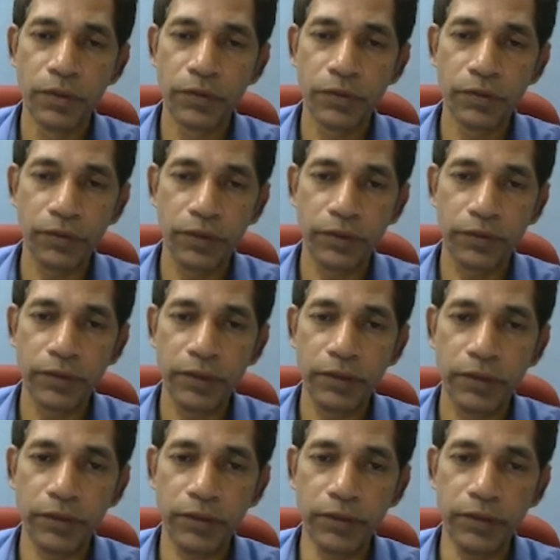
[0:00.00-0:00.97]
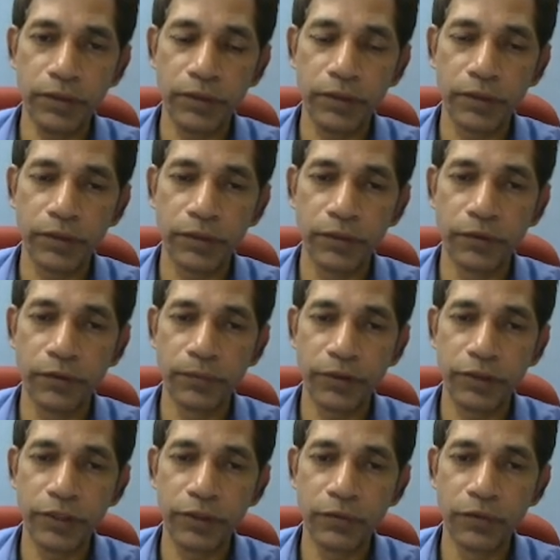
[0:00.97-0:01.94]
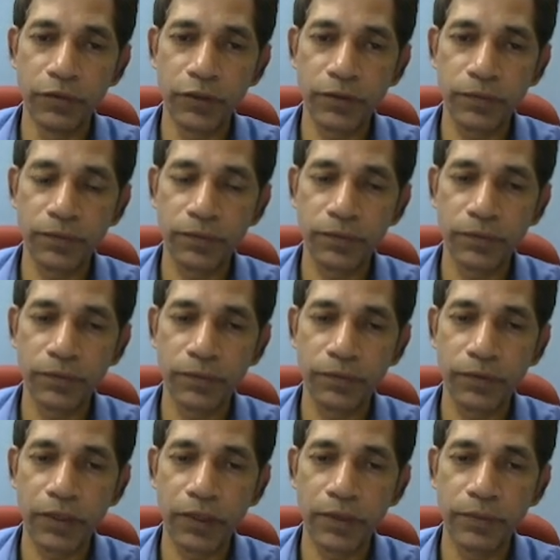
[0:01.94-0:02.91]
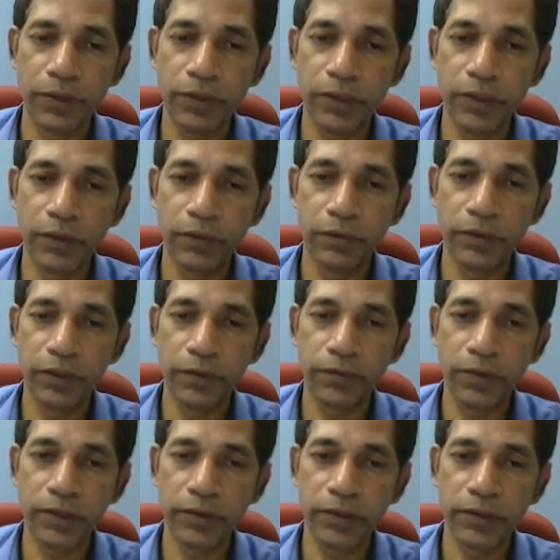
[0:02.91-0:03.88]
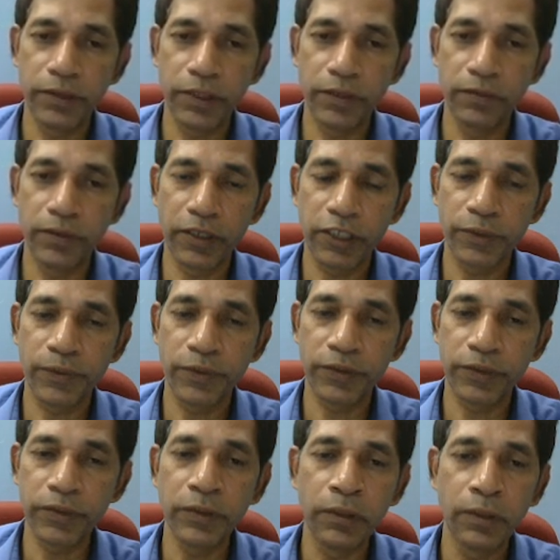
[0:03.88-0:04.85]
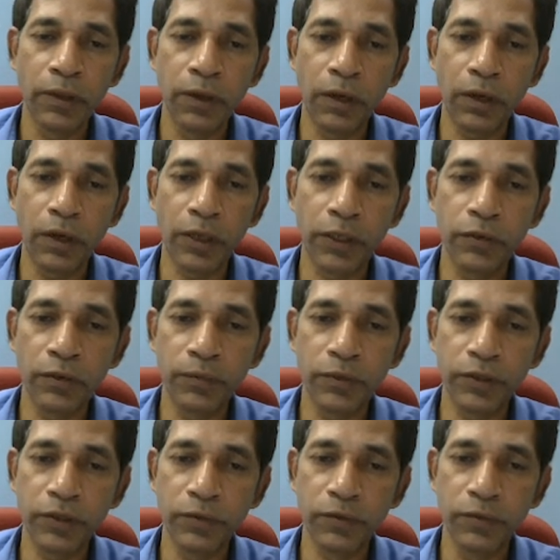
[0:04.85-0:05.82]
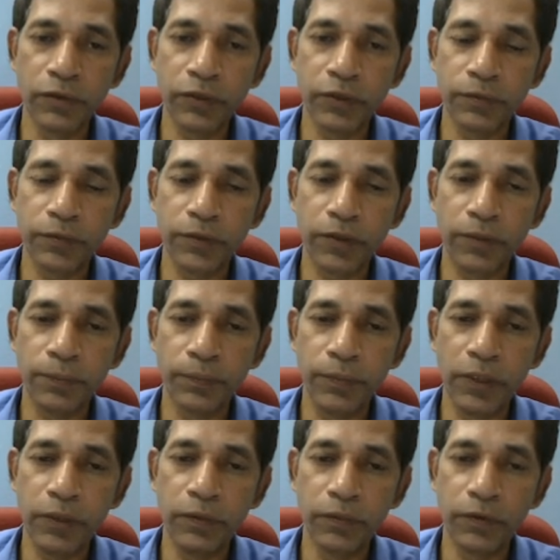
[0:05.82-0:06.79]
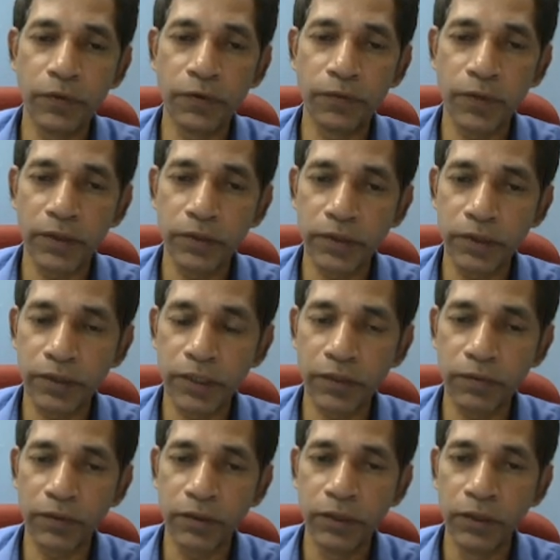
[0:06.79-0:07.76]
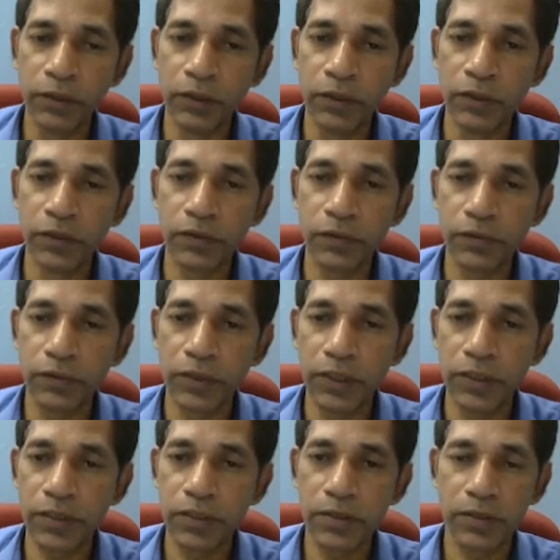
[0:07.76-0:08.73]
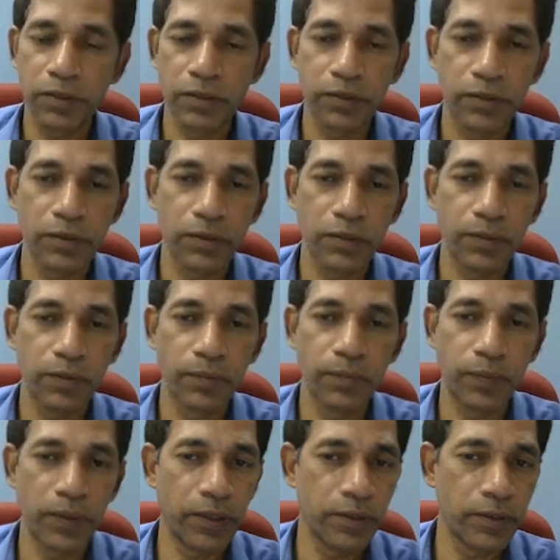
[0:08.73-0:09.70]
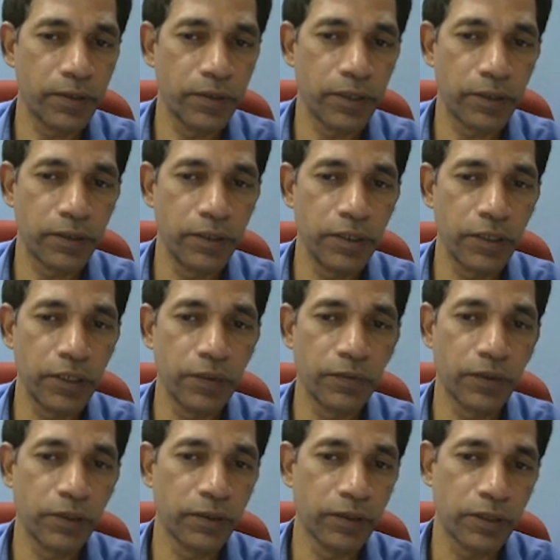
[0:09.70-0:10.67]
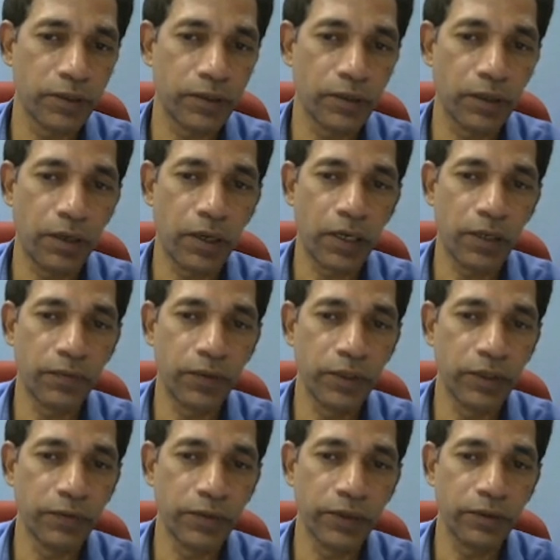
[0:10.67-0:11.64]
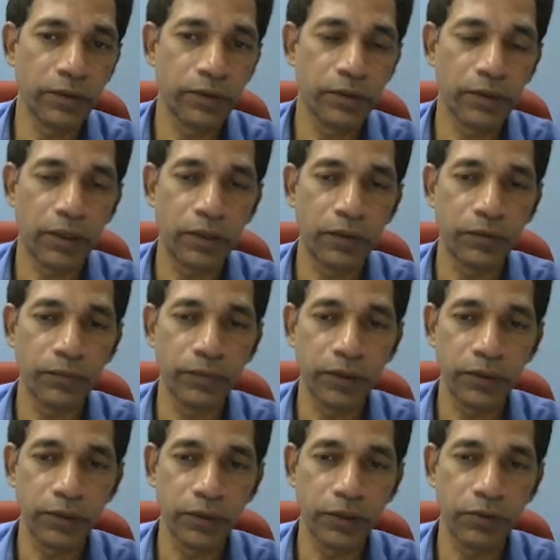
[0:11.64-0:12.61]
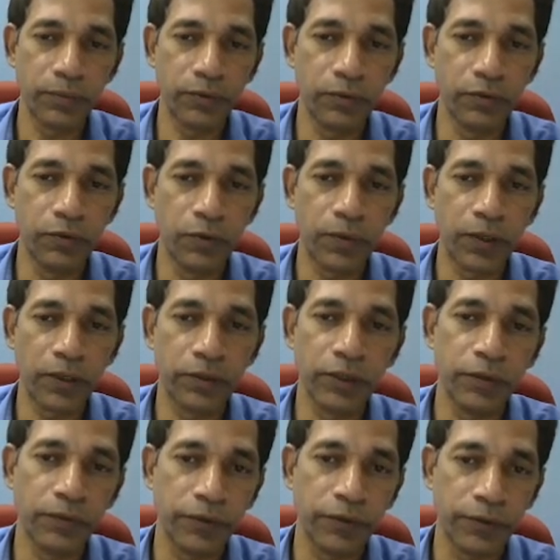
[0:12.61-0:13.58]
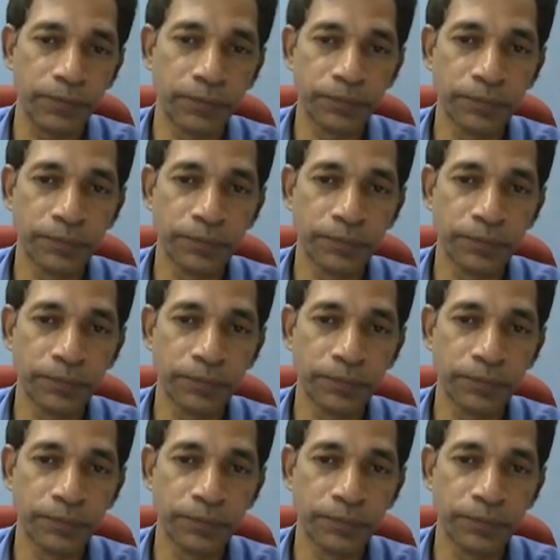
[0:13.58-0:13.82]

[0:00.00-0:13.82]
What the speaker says: So actually your machine goes from here to here for this regular expression, or your machine goes from P to Q for this regular. So this plus this union, this R1 union R2 means you have to go for the union.